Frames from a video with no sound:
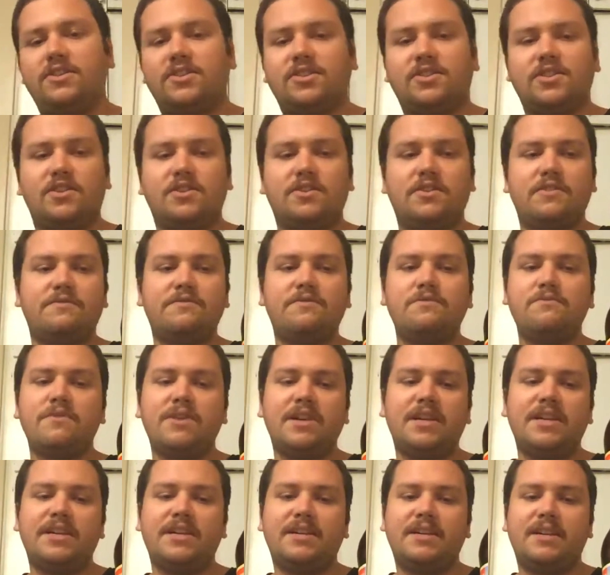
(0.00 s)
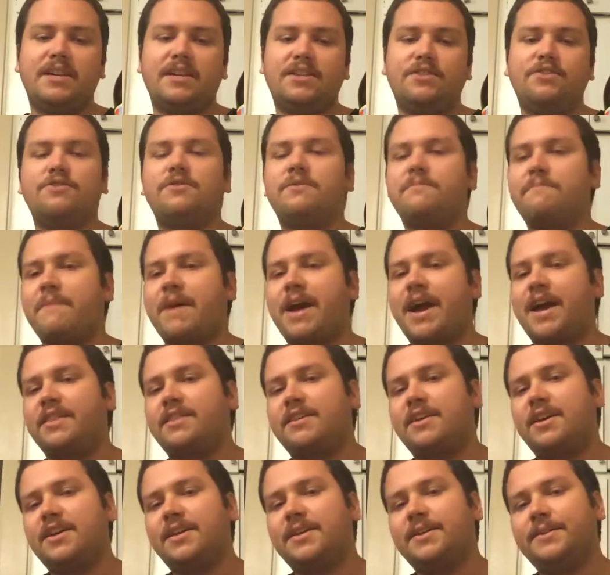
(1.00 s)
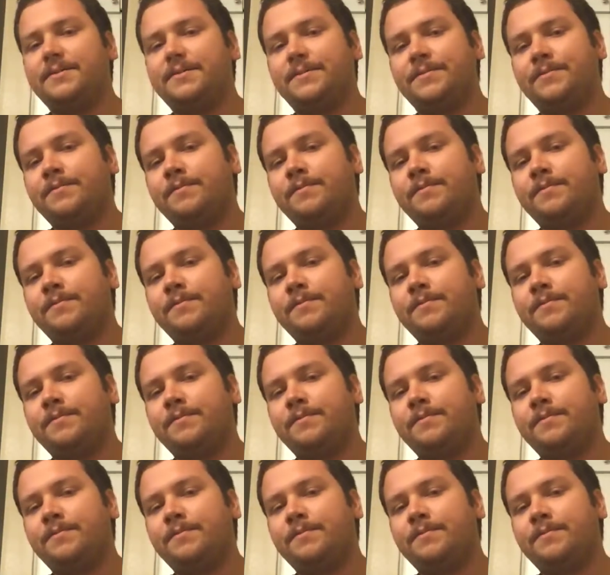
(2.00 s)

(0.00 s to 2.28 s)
So if you really do the math on it,